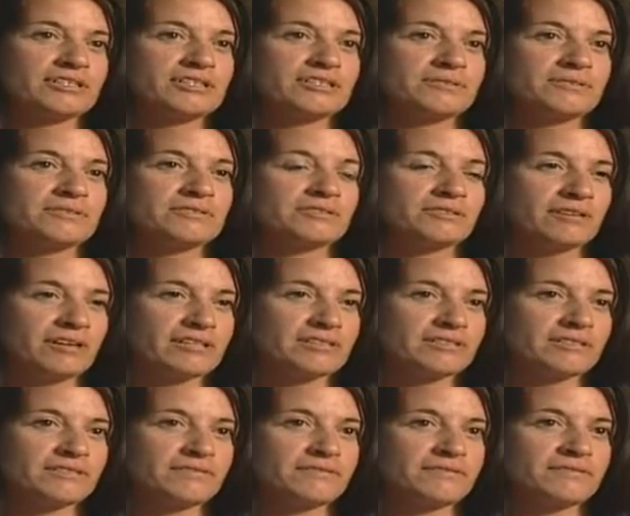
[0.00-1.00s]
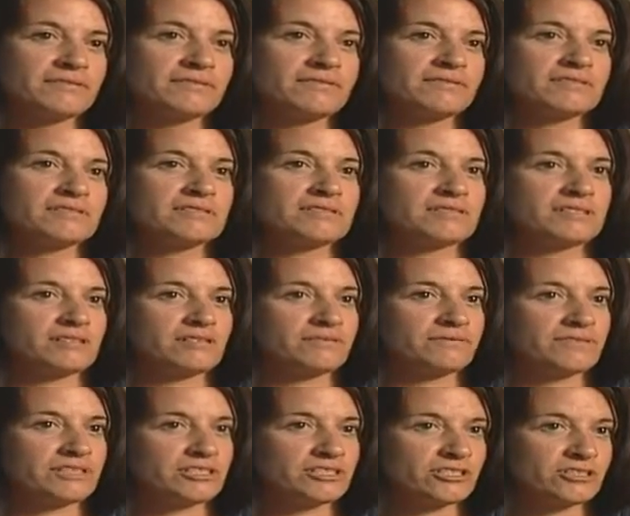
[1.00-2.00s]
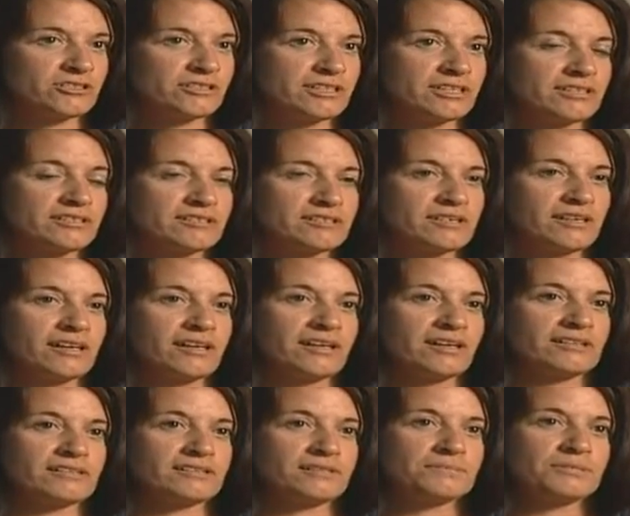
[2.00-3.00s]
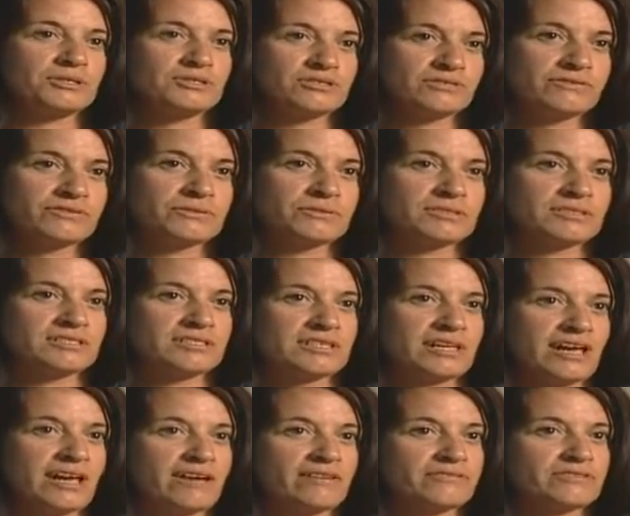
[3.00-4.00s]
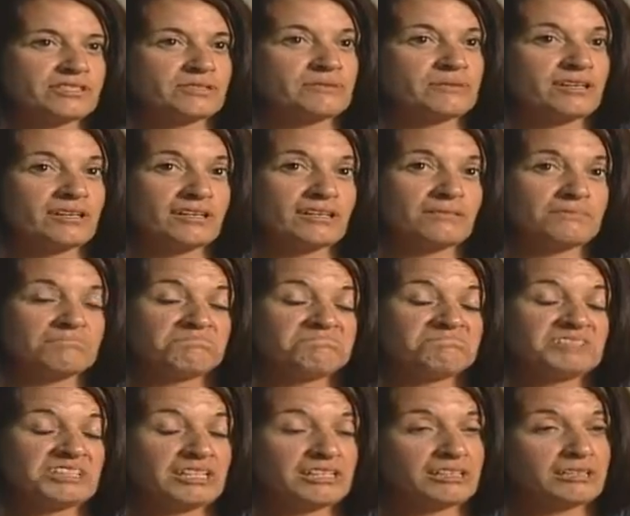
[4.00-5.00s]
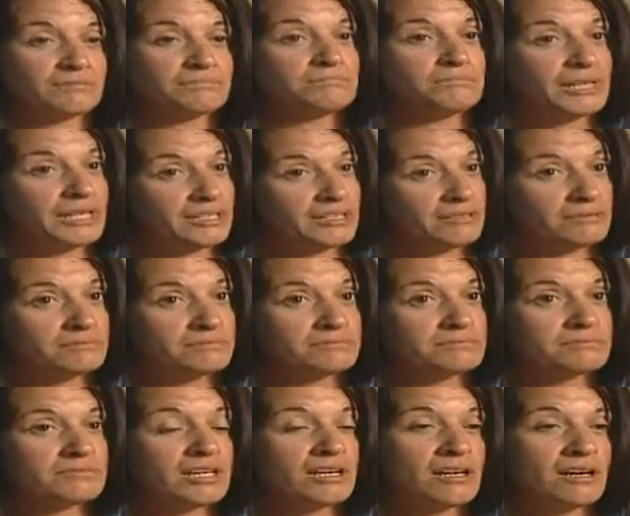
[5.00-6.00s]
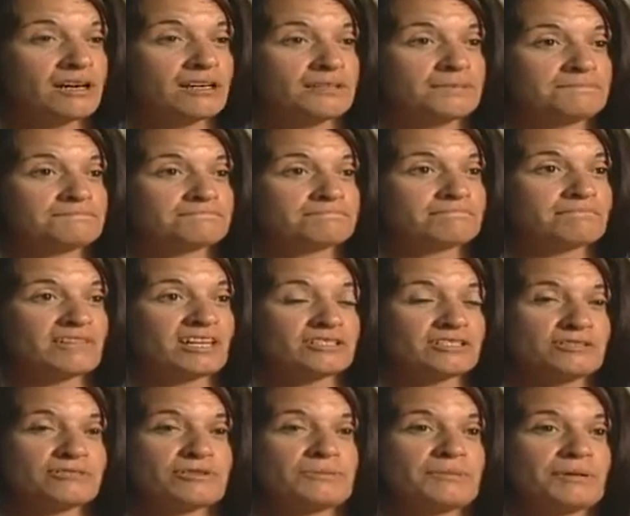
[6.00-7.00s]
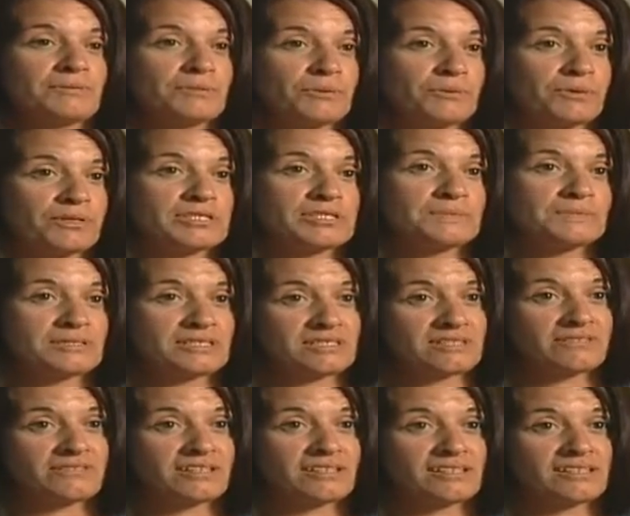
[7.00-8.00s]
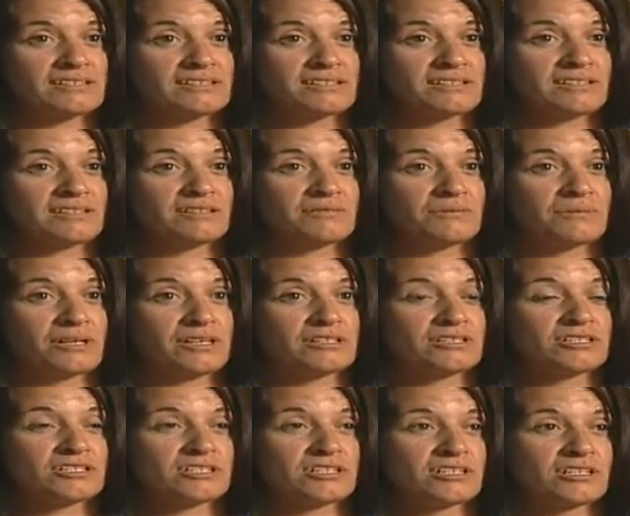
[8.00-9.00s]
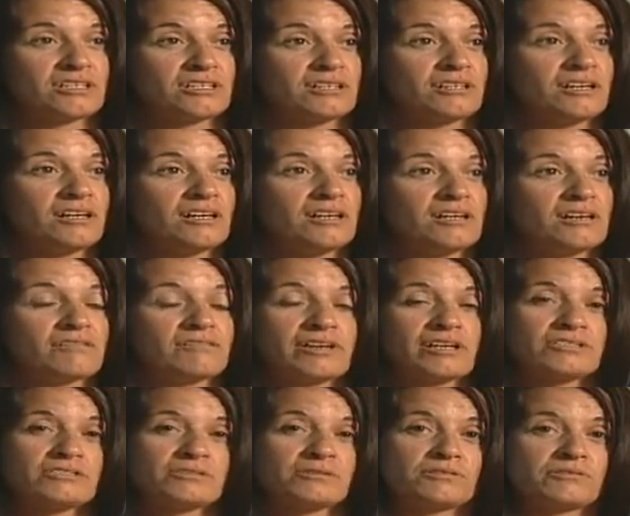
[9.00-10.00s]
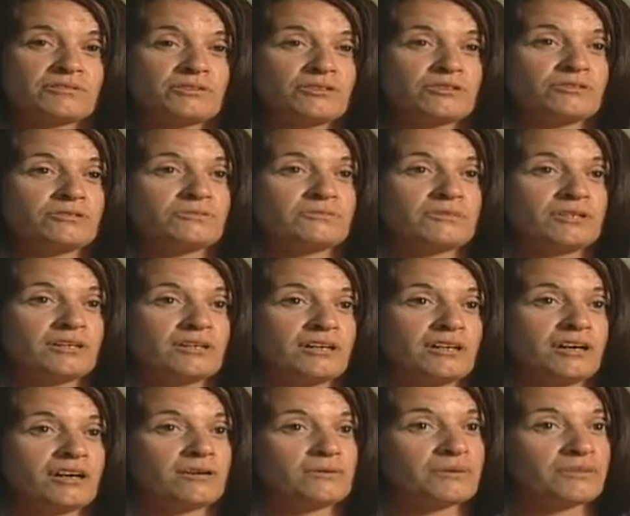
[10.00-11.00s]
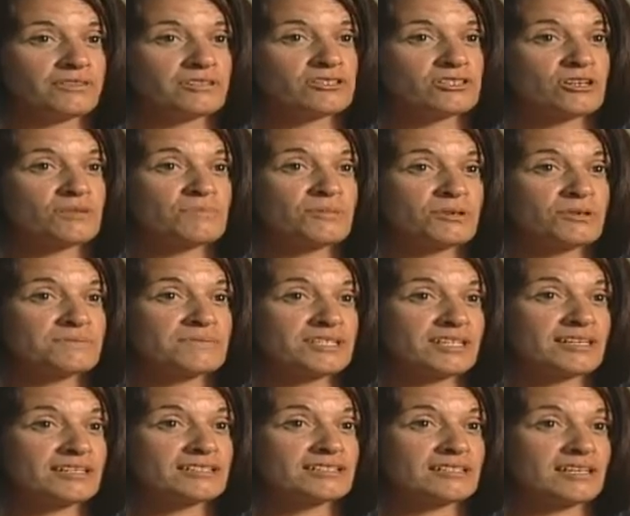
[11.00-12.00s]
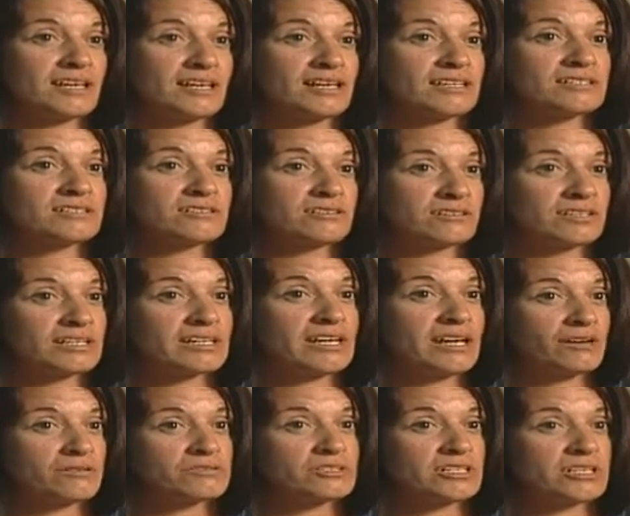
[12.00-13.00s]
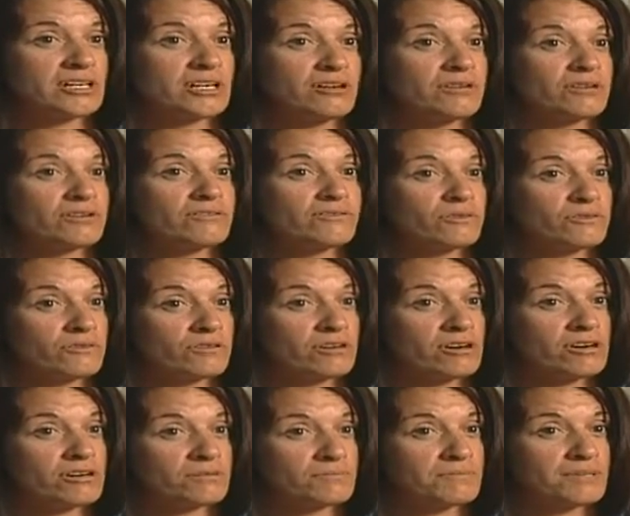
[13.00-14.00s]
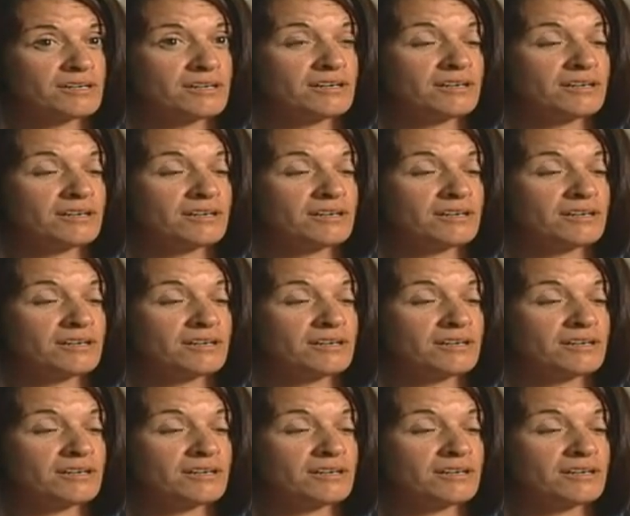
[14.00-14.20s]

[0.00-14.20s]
She was aggressive, self-injurious, and abusive towards staff. She would hit them, kick them, bite them. Um, I do remember one specific incident when she ran to her room uh, with a sharp object and started gouging out her forearm.